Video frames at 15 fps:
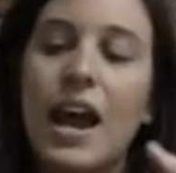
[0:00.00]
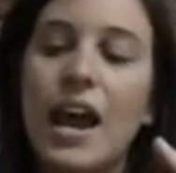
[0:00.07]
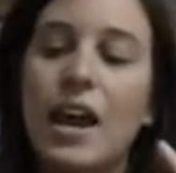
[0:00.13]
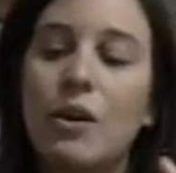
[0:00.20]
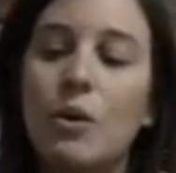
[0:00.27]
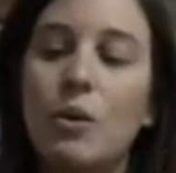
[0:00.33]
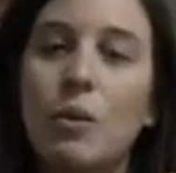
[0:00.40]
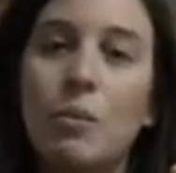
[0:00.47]

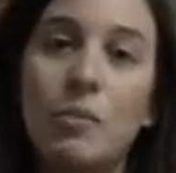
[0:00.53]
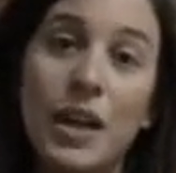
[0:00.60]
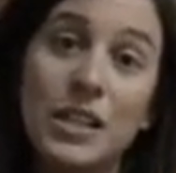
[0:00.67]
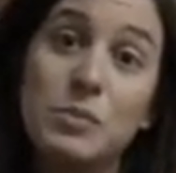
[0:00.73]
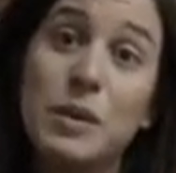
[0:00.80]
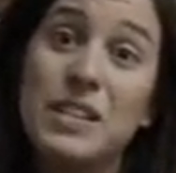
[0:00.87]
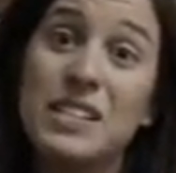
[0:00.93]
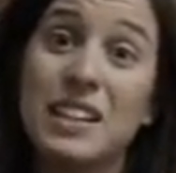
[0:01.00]
And
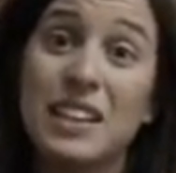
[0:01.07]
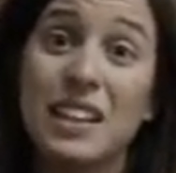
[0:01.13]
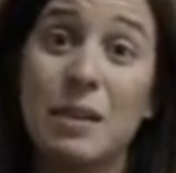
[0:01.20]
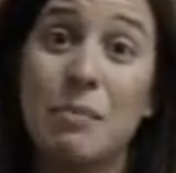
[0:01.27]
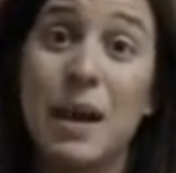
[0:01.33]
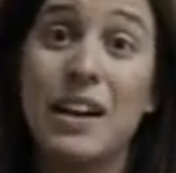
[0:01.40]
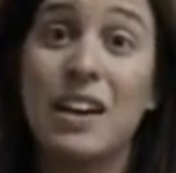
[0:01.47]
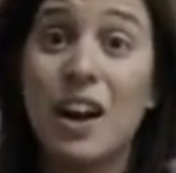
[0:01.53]
that's basically
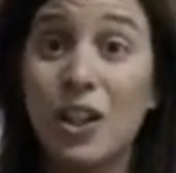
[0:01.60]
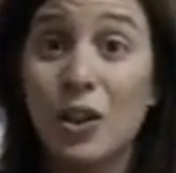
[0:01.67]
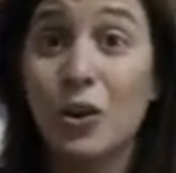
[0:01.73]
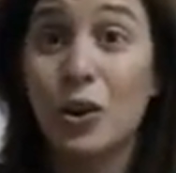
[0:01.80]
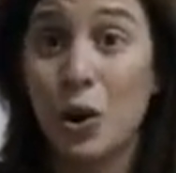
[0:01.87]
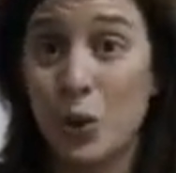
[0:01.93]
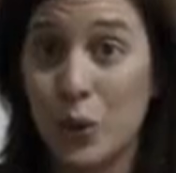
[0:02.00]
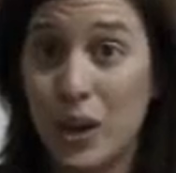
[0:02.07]
by color
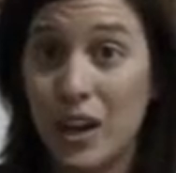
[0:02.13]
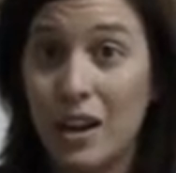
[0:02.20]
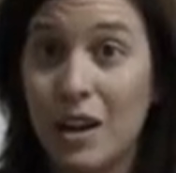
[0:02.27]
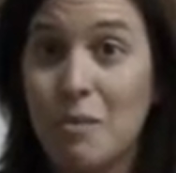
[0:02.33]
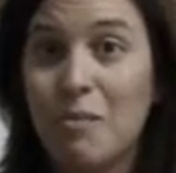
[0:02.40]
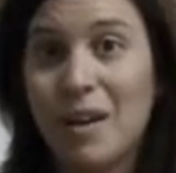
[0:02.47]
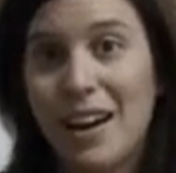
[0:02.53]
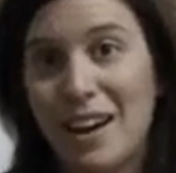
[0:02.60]

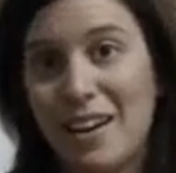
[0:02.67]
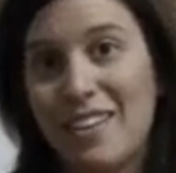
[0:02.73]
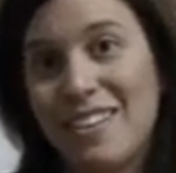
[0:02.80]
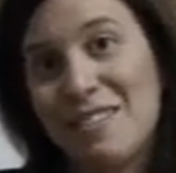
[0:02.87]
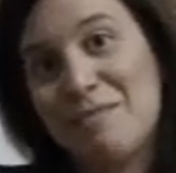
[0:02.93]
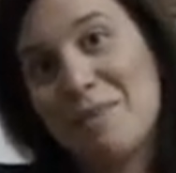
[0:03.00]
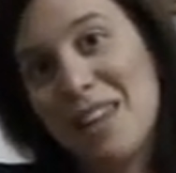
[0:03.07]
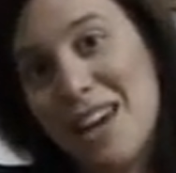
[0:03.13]
coding my
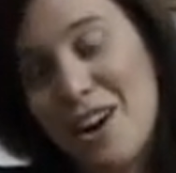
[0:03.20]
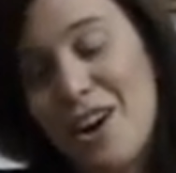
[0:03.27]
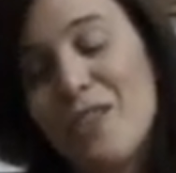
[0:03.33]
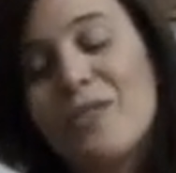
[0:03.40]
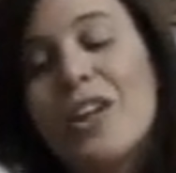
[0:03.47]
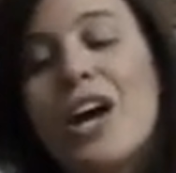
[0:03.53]
planner.